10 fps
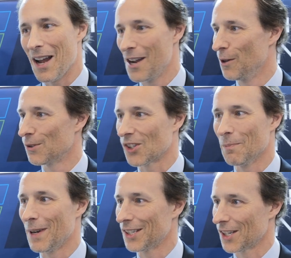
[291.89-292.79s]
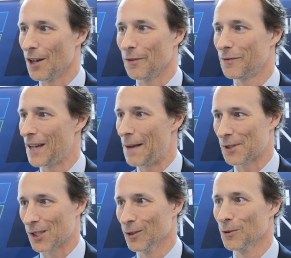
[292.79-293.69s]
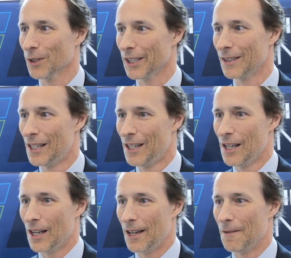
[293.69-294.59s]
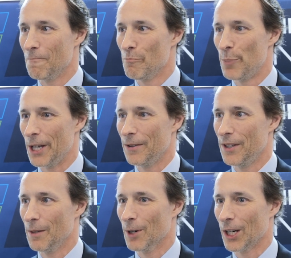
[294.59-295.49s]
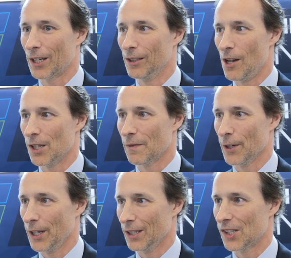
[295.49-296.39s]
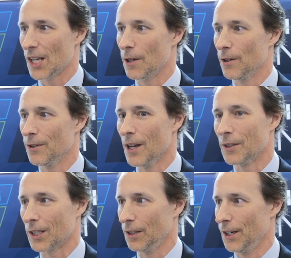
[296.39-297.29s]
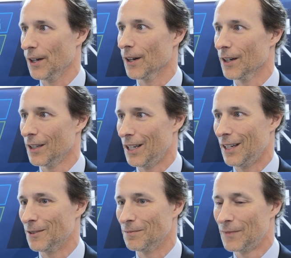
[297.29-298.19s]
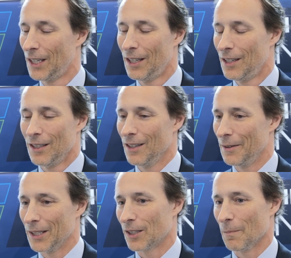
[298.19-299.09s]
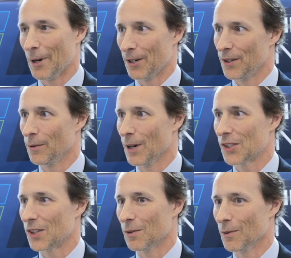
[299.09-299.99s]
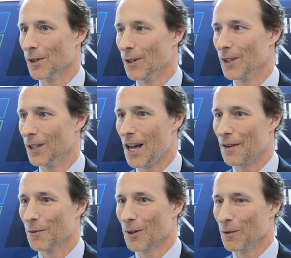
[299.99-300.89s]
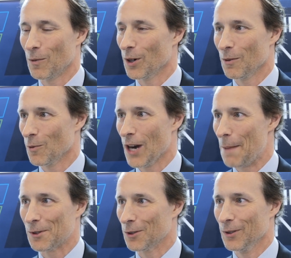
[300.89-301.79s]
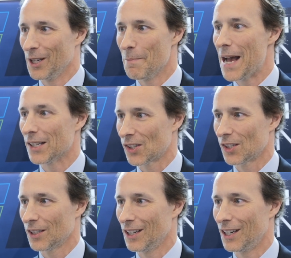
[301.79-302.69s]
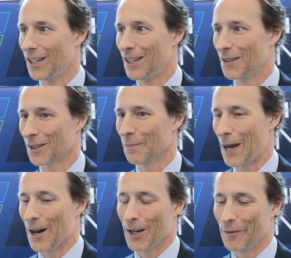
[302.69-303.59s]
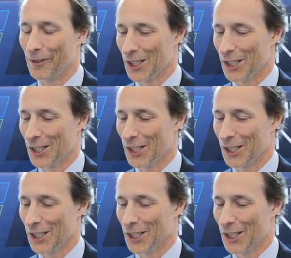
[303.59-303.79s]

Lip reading: I own some myself, absolutely. But the American law is very unsettled and unclear. Compared to the rest of the world, a lot of the world, we're absolutely a mess, comparatively